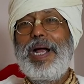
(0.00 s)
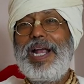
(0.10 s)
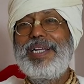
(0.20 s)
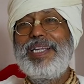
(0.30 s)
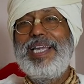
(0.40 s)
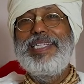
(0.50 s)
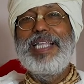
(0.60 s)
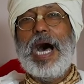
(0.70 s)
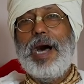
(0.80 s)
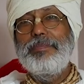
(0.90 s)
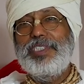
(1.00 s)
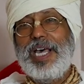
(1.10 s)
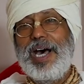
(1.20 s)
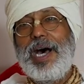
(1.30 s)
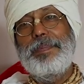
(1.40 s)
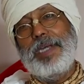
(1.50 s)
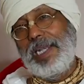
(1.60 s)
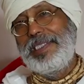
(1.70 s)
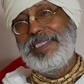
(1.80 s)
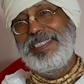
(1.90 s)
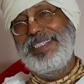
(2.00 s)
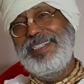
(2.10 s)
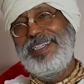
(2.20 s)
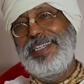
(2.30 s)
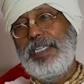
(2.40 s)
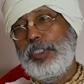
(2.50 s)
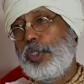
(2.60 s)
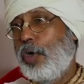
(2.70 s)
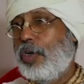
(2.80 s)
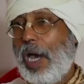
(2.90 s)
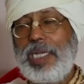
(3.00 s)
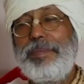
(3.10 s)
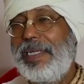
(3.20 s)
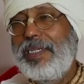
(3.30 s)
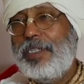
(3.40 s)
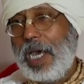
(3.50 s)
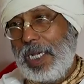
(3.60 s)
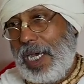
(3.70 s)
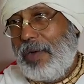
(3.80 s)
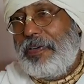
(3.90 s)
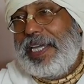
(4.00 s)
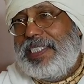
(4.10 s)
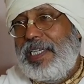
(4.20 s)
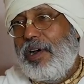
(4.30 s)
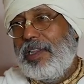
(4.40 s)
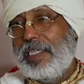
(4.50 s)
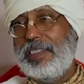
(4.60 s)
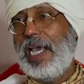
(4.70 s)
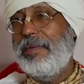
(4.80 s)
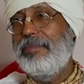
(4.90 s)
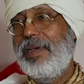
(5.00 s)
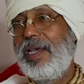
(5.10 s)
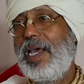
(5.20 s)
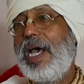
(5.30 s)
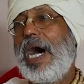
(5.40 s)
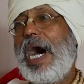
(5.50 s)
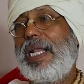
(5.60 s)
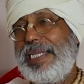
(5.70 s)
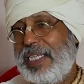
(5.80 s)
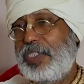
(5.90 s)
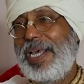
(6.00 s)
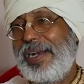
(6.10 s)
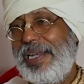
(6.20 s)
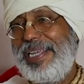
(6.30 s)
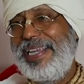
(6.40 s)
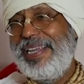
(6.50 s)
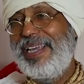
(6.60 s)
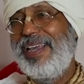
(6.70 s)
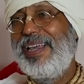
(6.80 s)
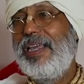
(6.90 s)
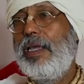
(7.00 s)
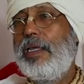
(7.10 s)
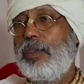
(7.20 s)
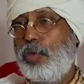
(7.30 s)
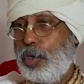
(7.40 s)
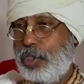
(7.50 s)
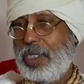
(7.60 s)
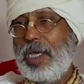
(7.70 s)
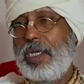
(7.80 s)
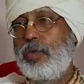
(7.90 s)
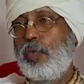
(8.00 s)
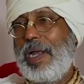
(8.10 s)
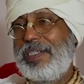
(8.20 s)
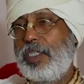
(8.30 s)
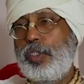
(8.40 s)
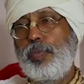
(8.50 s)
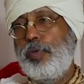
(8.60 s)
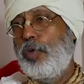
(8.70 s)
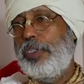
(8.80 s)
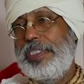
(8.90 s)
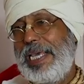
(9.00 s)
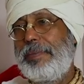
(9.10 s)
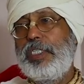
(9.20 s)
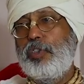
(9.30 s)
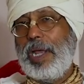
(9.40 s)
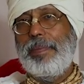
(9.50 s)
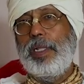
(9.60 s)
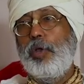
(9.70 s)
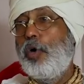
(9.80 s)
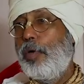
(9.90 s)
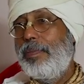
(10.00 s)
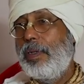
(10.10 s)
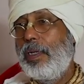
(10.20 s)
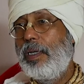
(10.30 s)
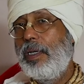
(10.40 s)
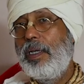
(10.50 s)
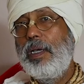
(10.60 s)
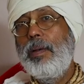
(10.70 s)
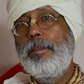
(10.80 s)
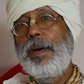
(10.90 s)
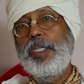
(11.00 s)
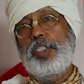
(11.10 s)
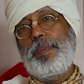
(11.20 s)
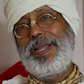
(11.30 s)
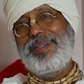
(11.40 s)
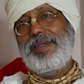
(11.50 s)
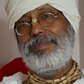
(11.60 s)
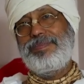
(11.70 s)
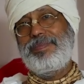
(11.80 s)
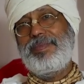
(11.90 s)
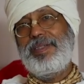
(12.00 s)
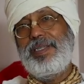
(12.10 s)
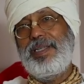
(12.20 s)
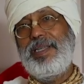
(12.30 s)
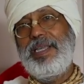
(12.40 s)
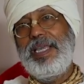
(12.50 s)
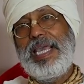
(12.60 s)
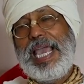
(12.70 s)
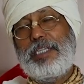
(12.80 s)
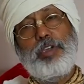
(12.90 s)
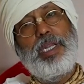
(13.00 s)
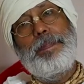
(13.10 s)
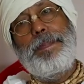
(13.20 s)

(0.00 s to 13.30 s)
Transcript: birth in the Amsa of Kali. So Kali means Kalaha, fighting all the time. Unnecessarily, Duryodhan wanted to put them in trouble. Whom? Pancha Pandav. Actually,